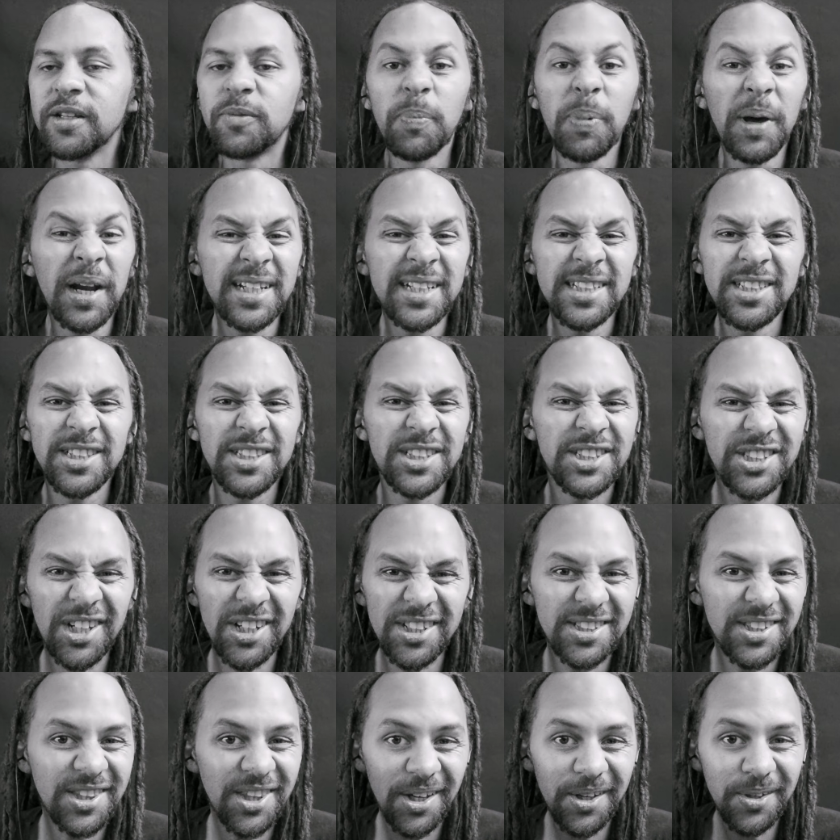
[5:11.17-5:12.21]
It's better to just
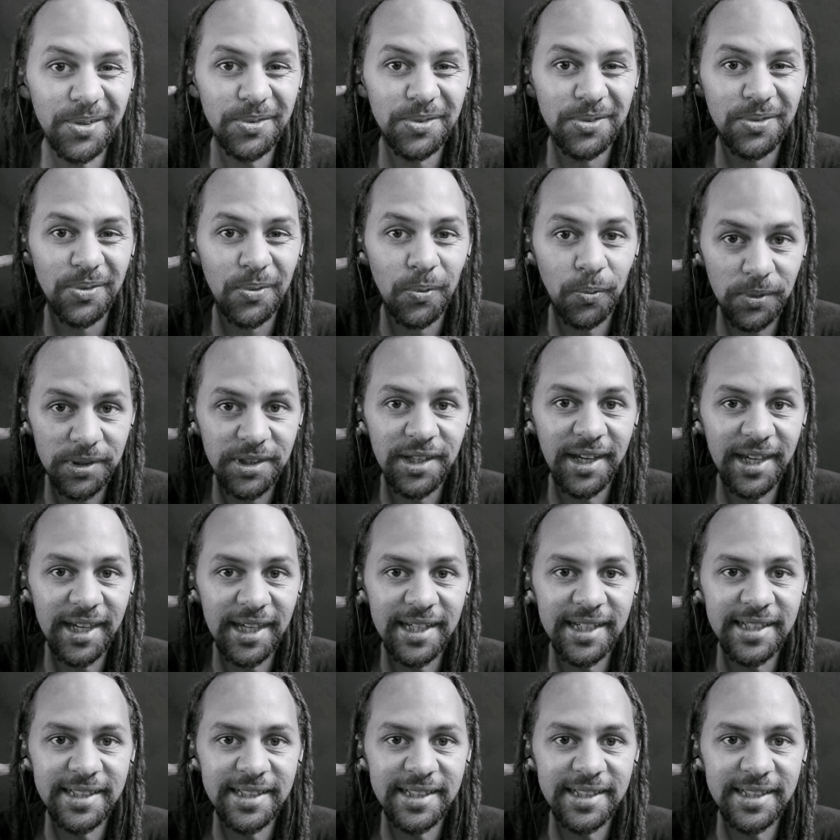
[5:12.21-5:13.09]
judge those with your